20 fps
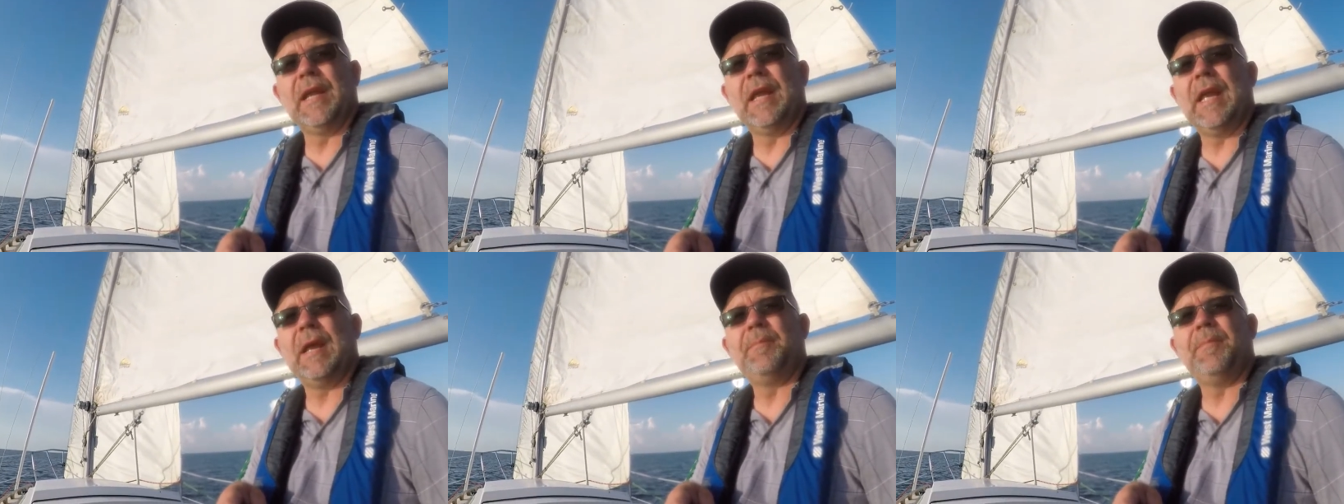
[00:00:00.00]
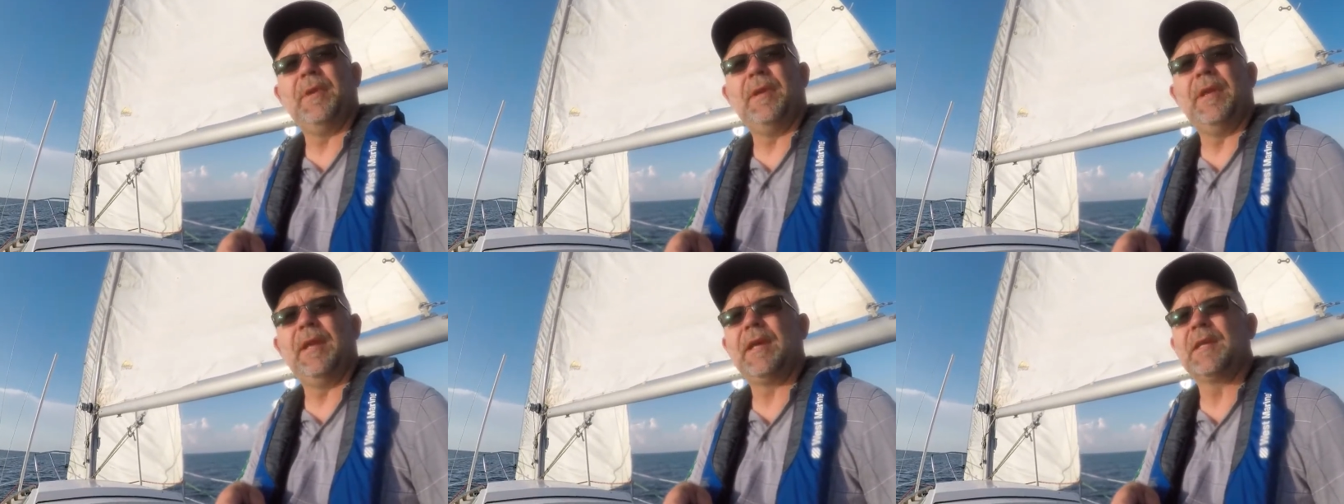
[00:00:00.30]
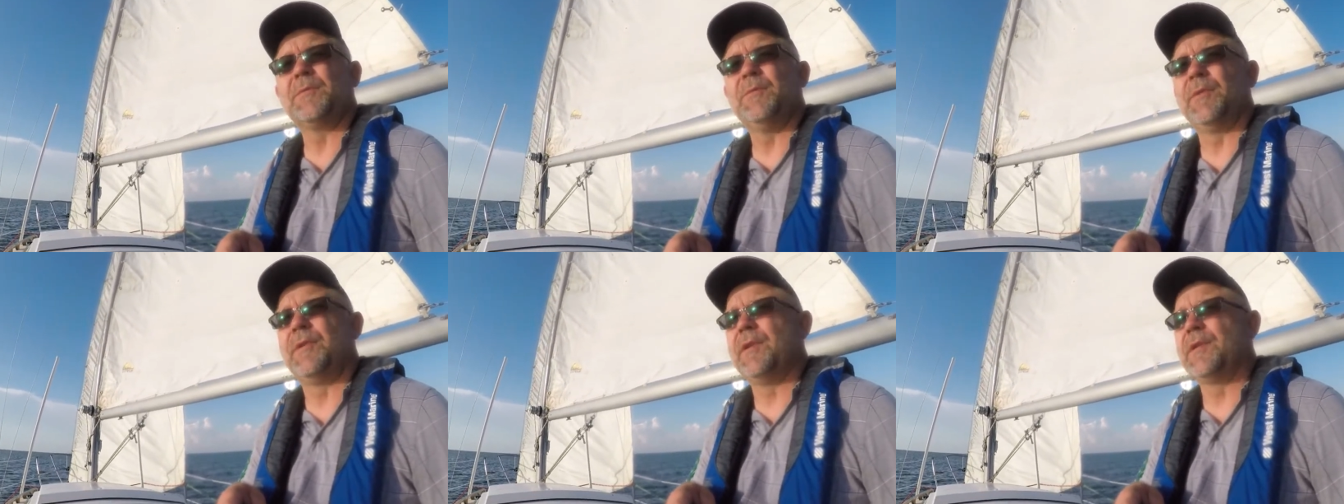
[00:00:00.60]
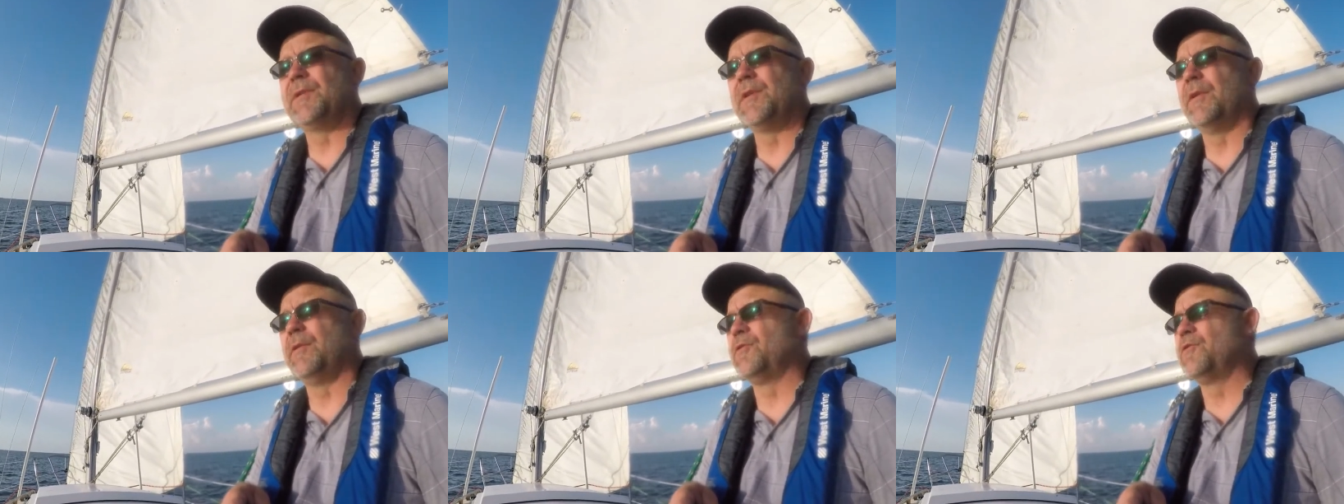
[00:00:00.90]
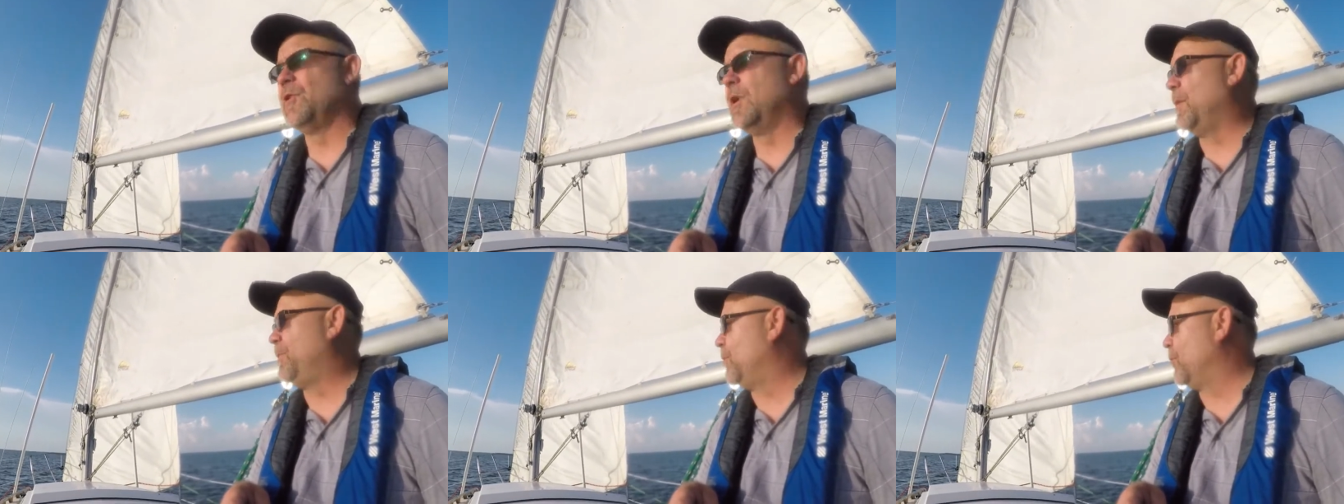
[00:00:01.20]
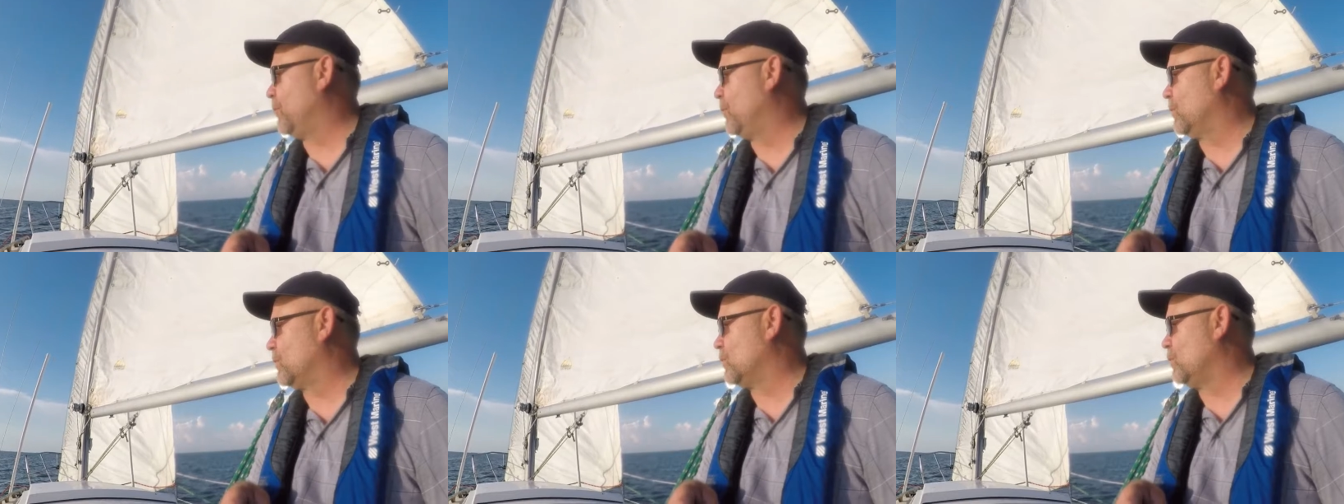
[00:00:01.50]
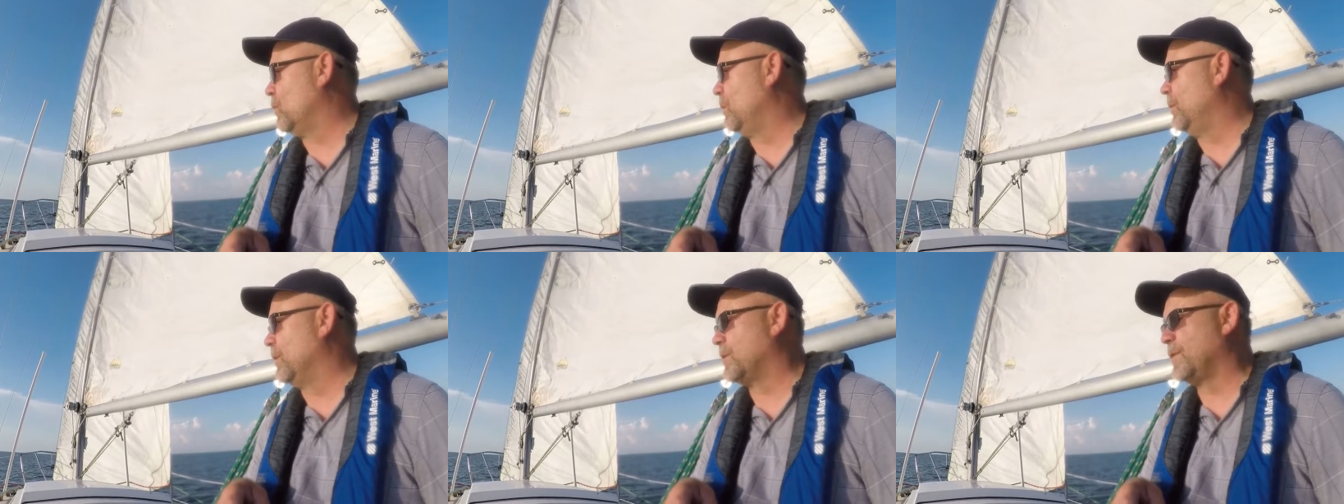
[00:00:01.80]
to happen next with this other tropical
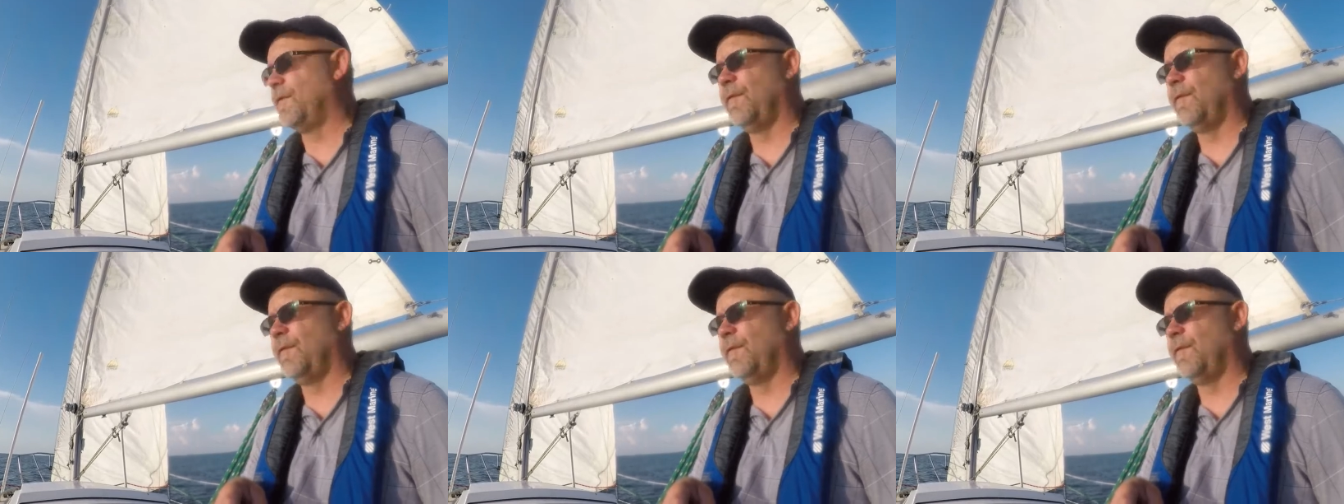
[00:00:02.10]
storm that's